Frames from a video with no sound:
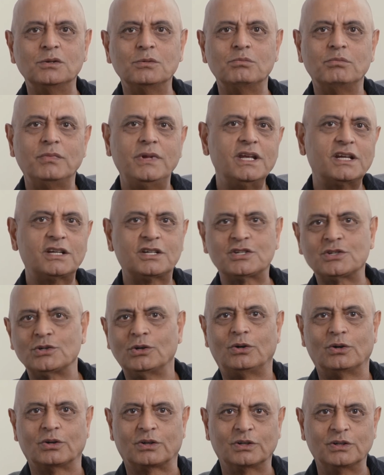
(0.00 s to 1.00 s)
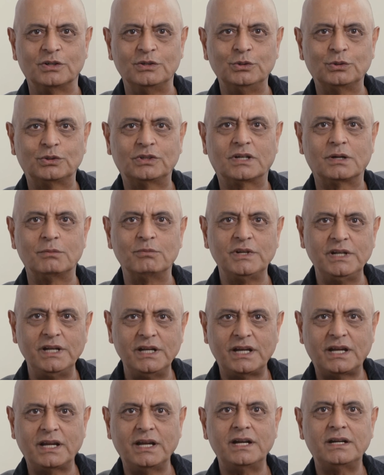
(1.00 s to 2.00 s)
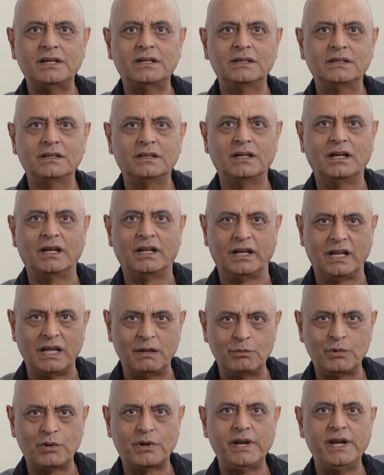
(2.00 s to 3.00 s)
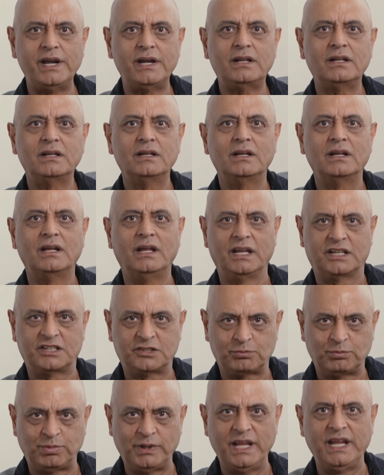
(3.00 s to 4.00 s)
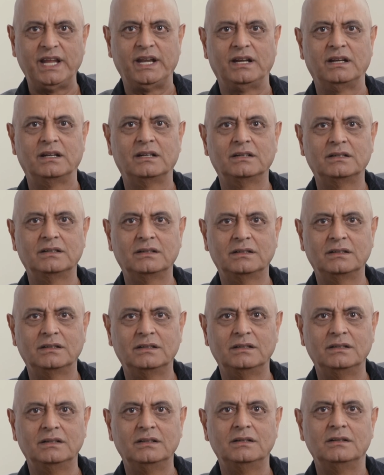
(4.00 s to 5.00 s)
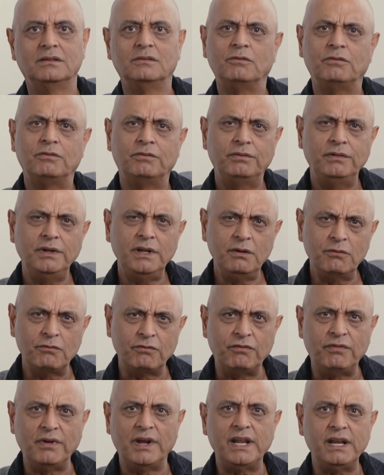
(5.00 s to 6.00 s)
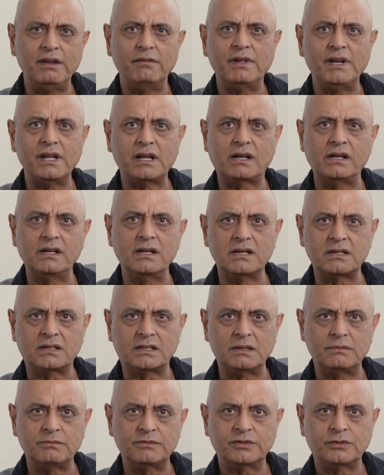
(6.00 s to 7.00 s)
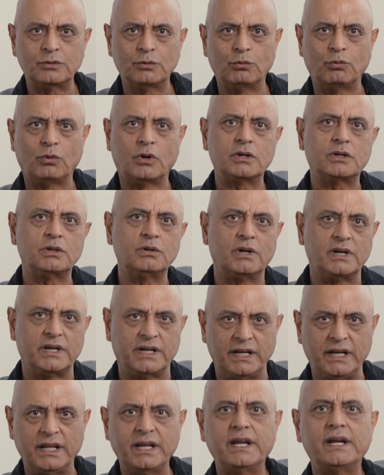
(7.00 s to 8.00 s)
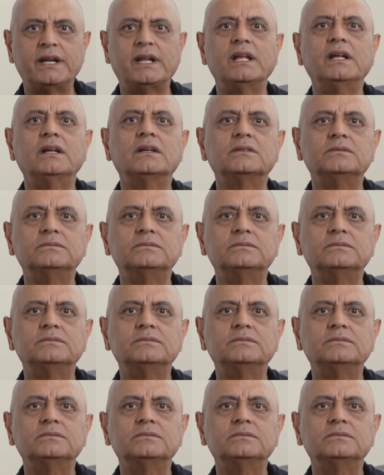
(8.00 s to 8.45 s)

Make sure you communicate, elaborate, explain in very, very clear terms what you are delegating.